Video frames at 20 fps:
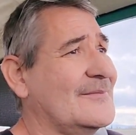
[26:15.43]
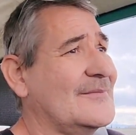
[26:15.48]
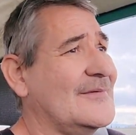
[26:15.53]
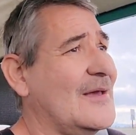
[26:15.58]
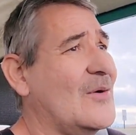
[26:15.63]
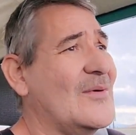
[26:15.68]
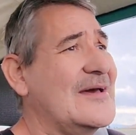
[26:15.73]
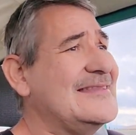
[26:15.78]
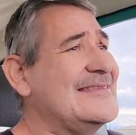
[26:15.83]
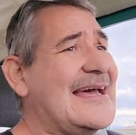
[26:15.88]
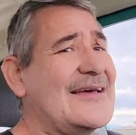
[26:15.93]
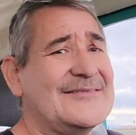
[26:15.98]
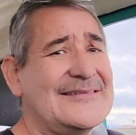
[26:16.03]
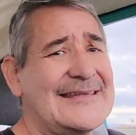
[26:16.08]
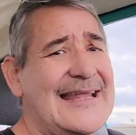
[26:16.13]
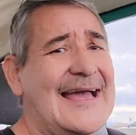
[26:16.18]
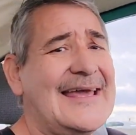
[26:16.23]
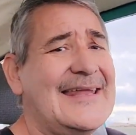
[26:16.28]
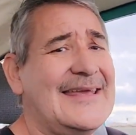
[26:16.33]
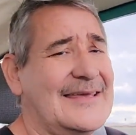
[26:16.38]
went down to
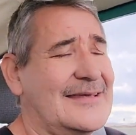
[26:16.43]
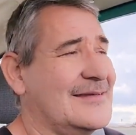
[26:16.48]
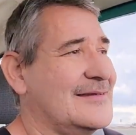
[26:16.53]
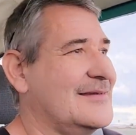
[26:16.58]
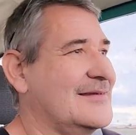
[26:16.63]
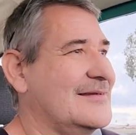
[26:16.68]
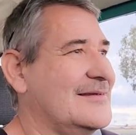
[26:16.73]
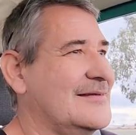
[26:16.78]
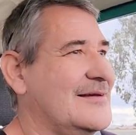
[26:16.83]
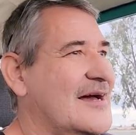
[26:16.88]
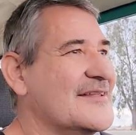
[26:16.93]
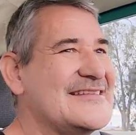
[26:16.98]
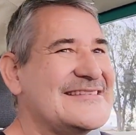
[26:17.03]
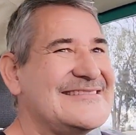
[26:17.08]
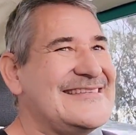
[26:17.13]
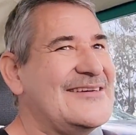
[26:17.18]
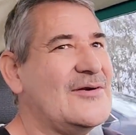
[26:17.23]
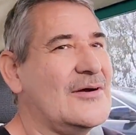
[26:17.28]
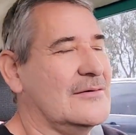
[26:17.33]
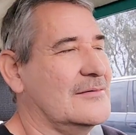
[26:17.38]
90 on the
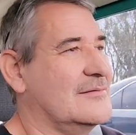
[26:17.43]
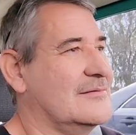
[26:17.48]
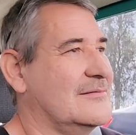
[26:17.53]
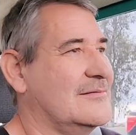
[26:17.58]
0.